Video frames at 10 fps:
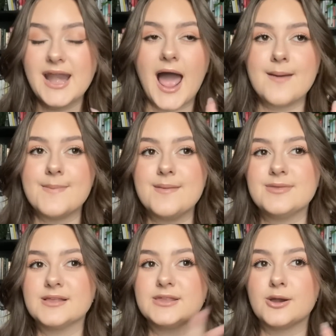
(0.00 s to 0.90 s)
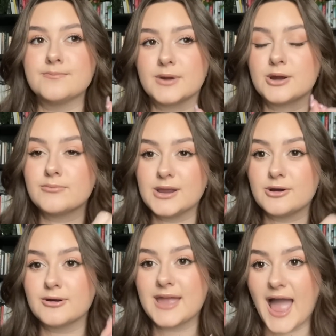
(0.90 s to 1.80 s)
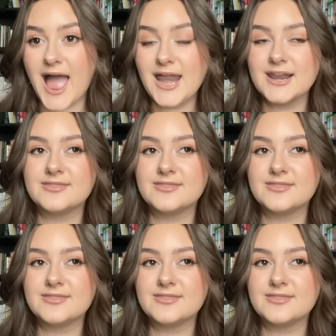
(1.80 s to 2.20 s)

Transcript: I may be the little meow meow cat